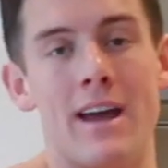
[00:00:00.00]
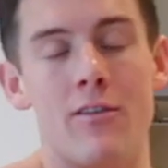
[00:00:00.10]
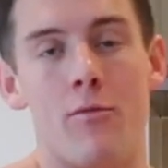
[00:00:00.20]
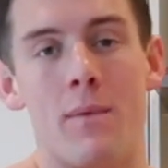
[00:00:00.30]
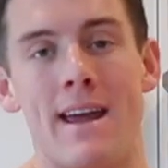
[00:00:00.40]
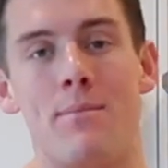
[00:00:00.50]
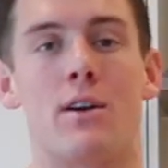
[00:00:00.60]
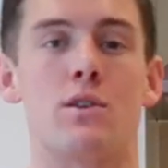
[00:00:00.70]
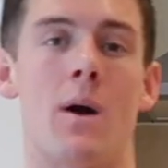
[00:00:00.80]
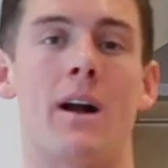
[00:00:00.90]
here with me,
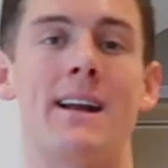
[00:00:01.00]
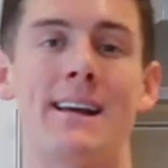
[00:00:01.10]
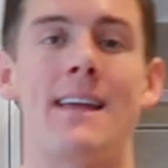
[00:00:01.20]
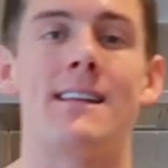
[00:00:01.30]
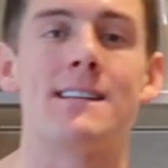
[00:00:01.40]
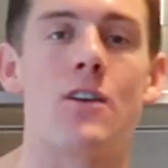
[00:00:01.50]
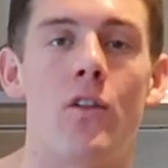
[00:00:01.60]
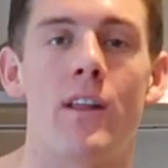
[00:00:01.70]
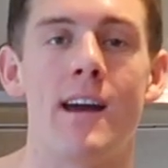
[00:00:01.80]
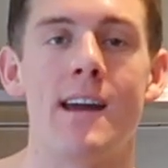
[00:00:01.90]
because we are going to get these
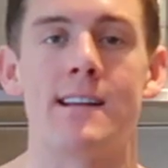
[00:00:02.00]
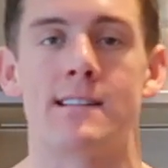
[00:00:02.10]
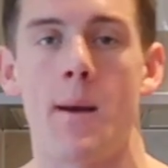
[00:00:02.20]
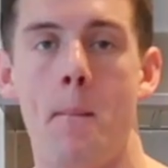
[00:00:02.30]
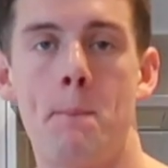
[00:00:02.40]
on the heat.